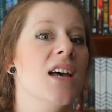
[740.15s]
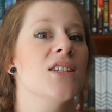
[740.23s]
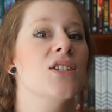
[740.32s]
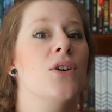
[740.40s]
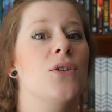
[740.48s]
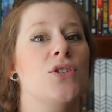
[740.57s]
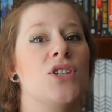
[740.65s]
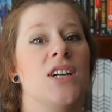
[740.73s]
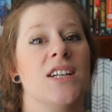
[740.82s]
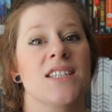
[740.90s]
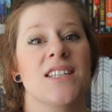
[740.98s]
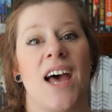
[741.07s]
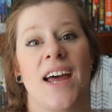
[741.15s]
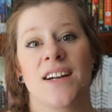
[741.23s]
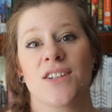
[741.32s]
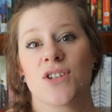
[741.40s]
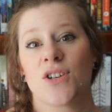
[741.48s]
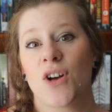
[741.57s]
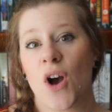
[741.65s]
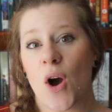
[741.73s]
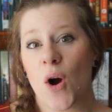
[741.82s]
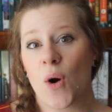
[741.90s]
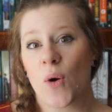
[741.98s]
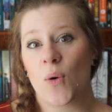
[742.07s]
So she decided to
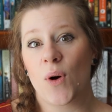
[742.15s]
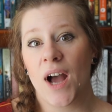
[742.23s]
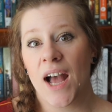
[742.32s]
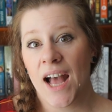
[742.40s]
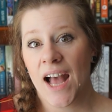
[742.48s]
go,